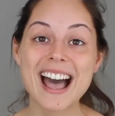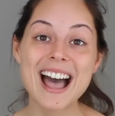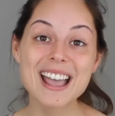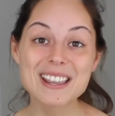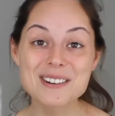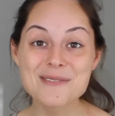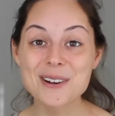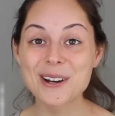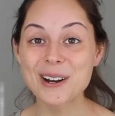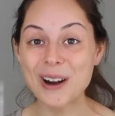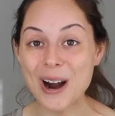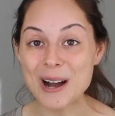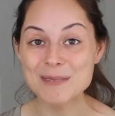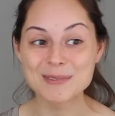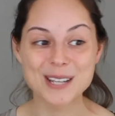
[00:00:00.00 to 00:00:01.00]
I can wear a
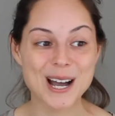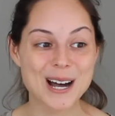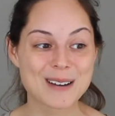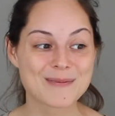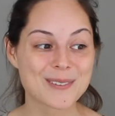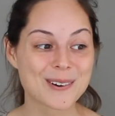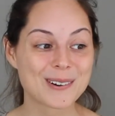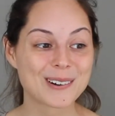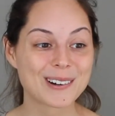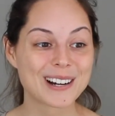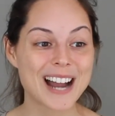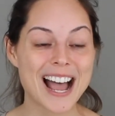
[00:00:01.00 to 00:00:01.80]
crop top or